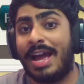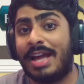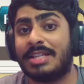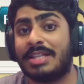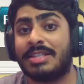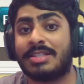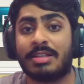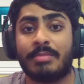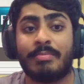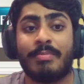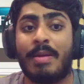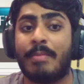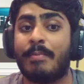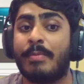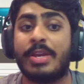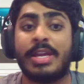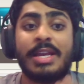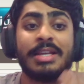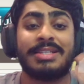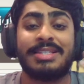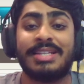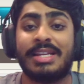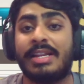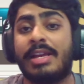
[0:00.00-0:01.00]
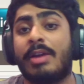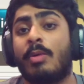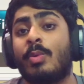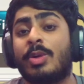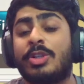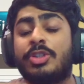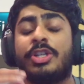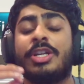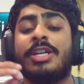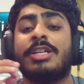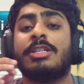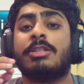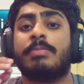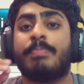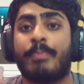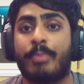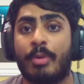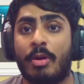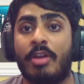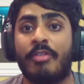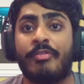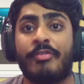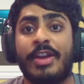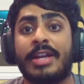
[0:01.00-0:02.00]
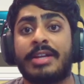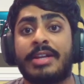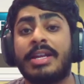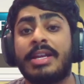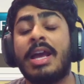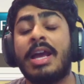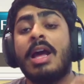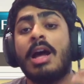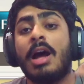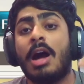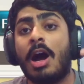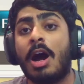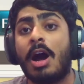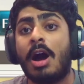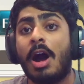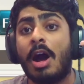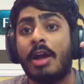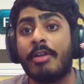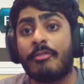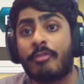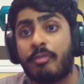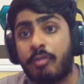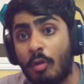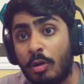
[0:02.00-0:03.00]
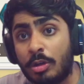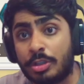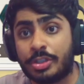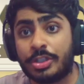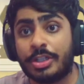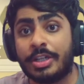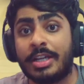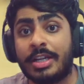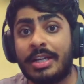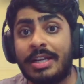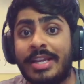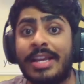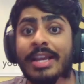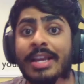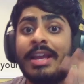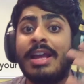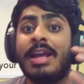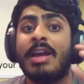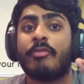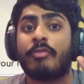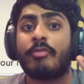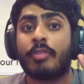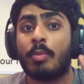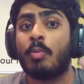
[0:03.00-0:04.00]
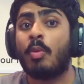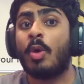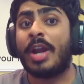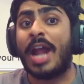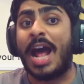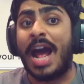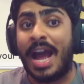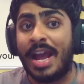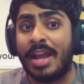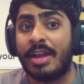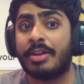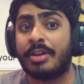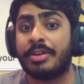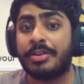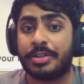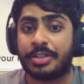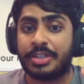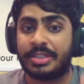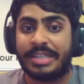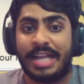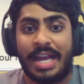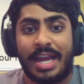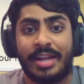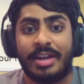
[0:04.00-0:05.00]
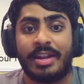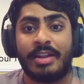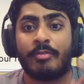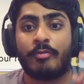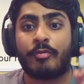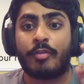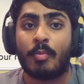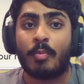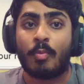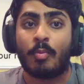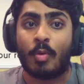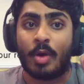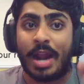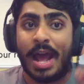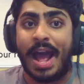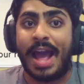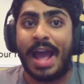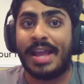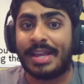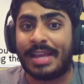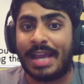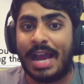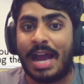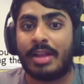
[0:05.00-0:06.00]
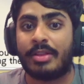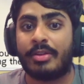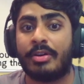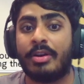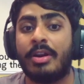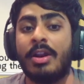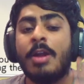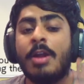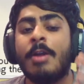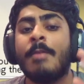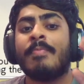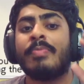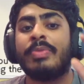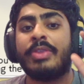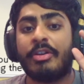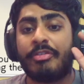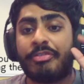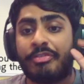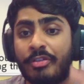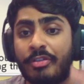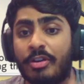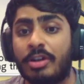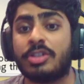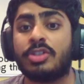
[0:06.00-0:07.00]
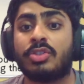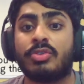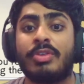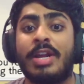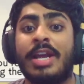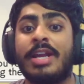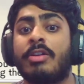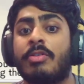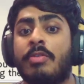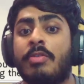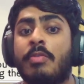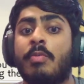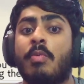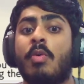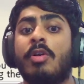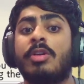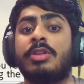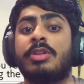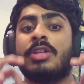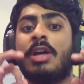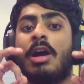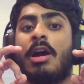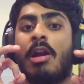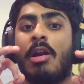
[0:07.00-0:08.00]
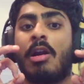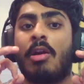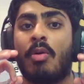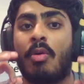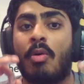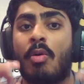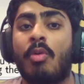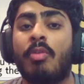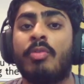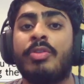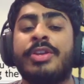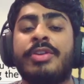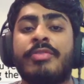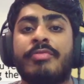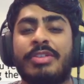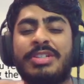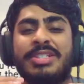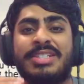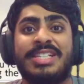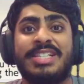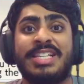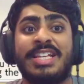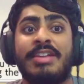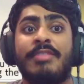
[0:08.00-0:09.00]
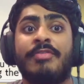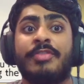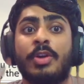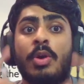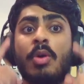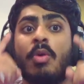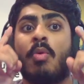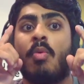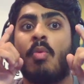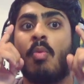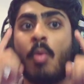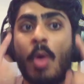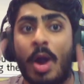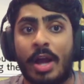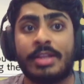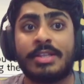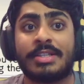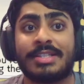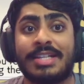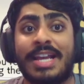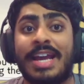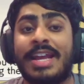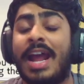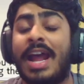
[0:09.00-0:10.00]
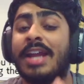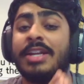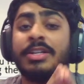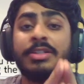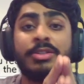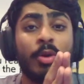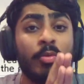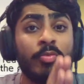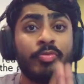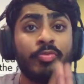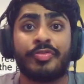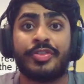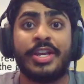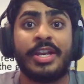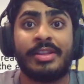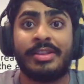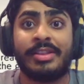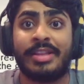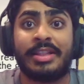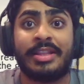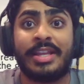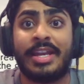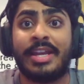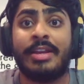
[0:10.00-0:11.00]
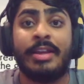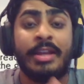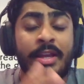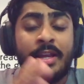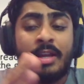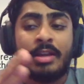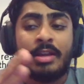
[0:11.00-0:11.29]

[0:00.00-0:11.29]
and some Memory Exilia, which is perfect. Uh, unfortunately, from what I understand and from what I gather, the first rank rewards are only received once, and I don't think that they